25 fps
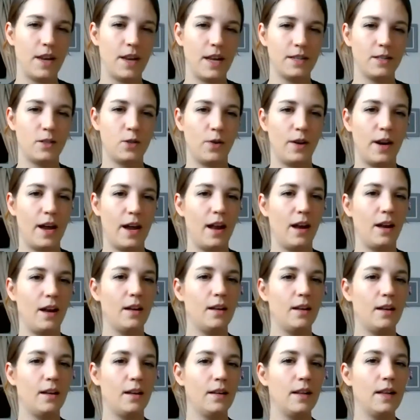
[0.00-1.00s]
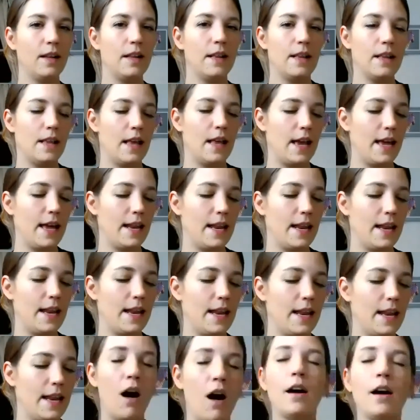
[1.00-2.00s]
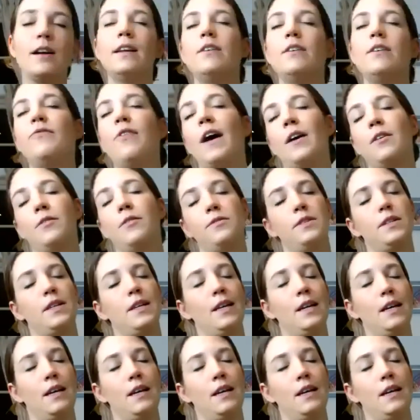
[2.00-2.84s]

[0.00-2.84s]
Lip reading: Nacional. It is hardly found.